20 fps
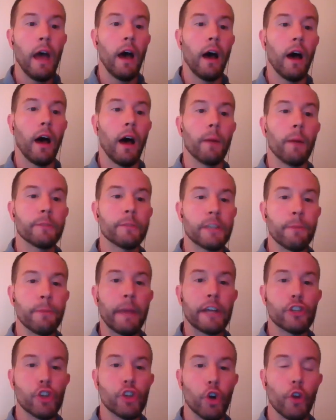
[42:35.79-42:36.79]
um, to
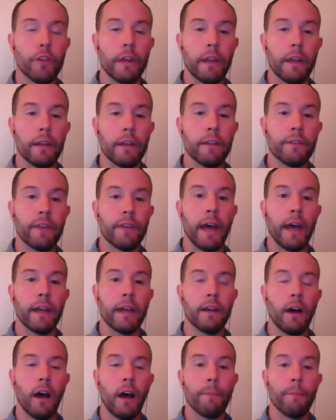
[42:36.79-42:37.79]
make sure that
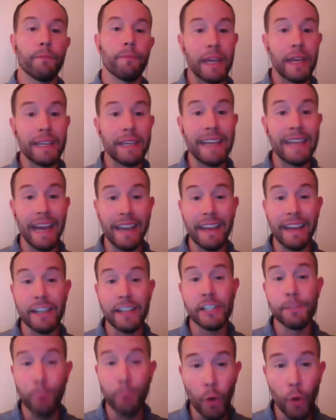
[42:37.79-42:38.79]
that um, they get
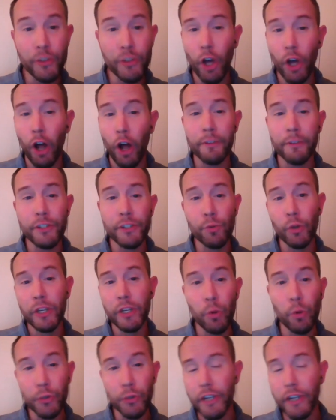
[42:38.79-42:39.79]
exposed to all this really
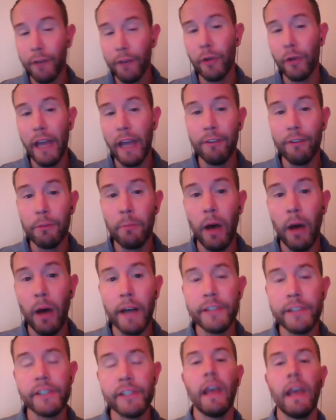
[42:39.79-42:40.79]
cool stuff we have at
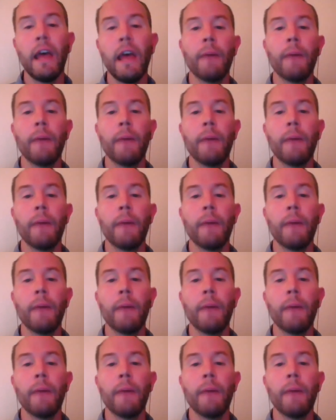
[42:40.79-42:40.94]
Mods,